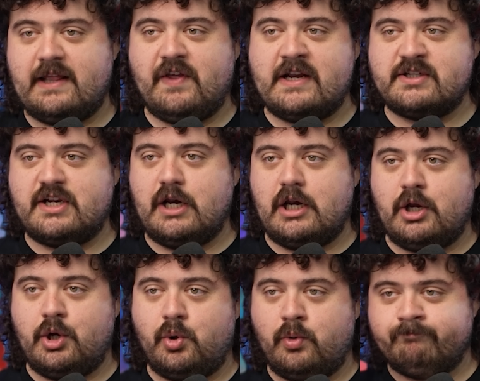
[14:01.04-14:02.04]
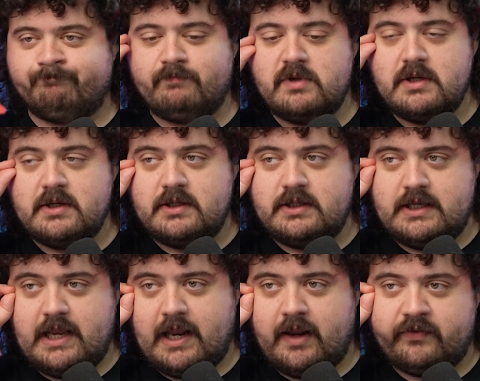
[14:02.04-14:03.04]
things glow.
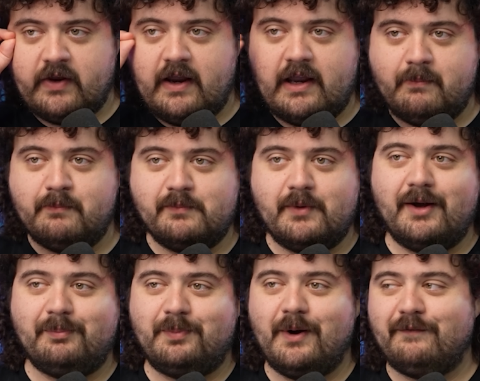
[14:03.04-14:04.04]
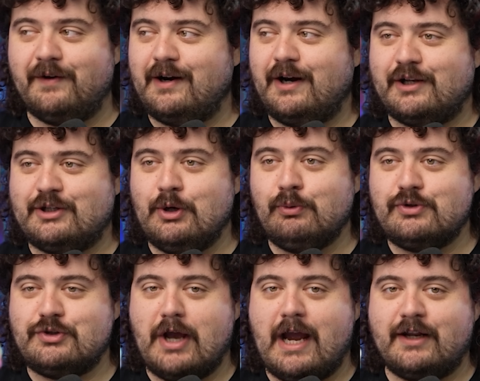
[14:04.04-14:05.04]
Yes, I am a very acute
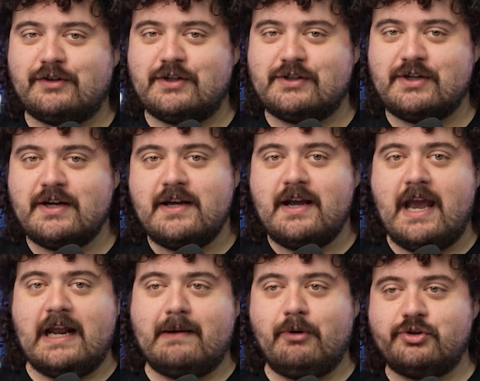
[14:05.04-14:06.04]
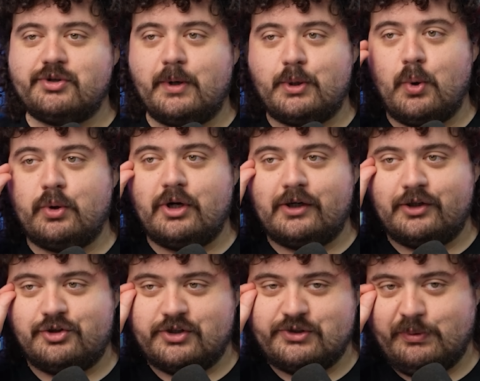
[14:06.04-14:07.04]
scientist, and I'm also a
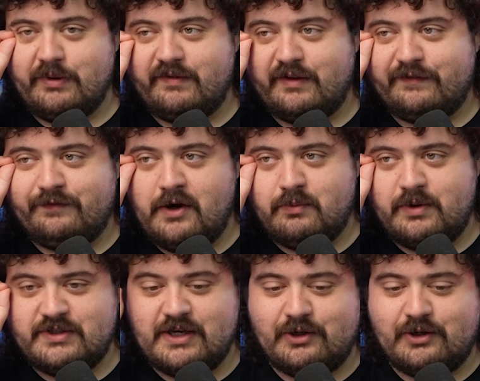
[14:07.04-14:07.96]
cornologist, or whatever the f we said